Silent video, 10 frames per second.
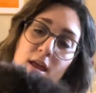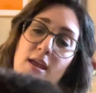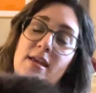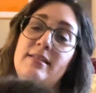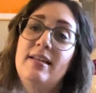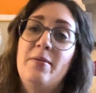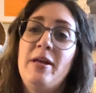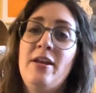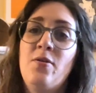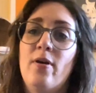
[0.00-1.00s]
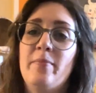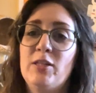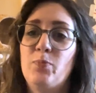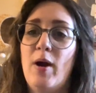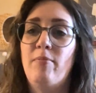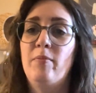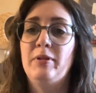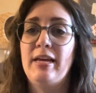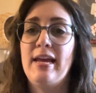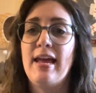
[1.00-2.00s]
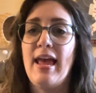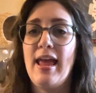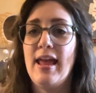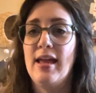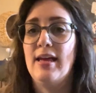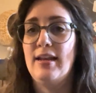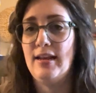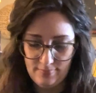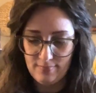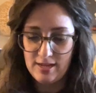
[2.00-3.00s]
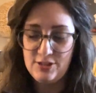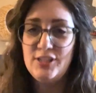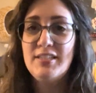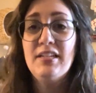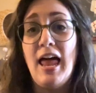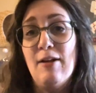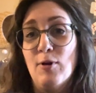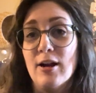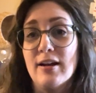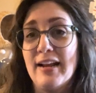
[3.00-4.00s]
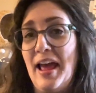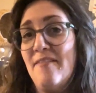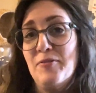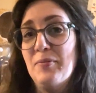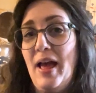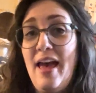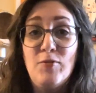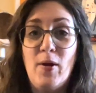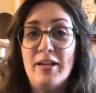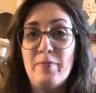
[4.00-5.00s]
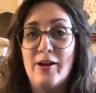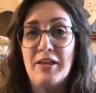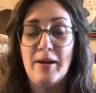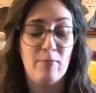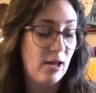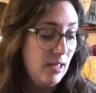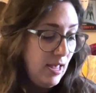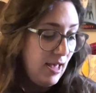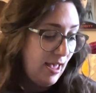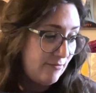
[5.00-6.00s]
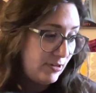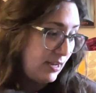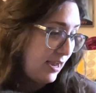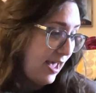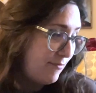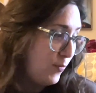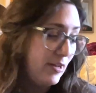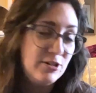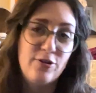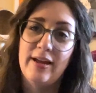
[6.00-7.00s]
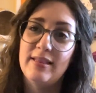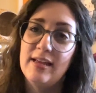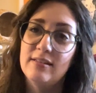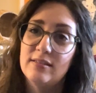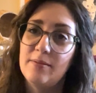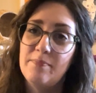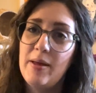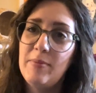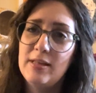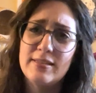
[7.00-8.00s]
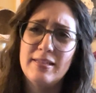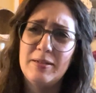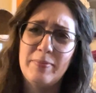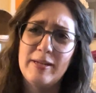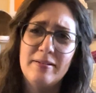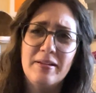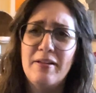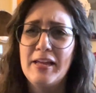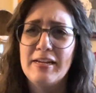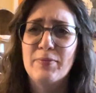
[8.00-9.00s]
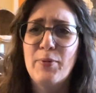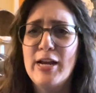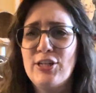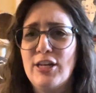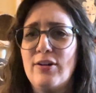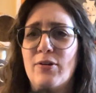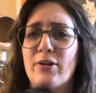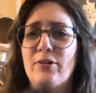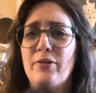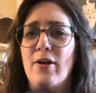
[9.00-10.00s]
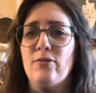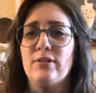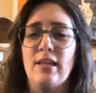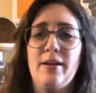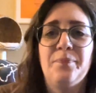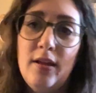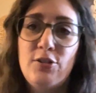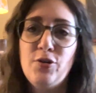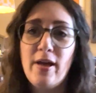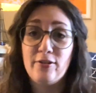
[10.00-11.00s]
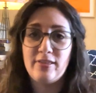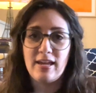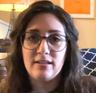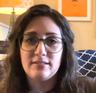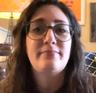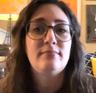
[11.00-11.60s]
He's gonna be enormous probably, and it's just a lot of work, and I haven't wanted to be on camera. I haven't wanted to create things, and maybe it's a little bit like depression or who knows. And then two other things.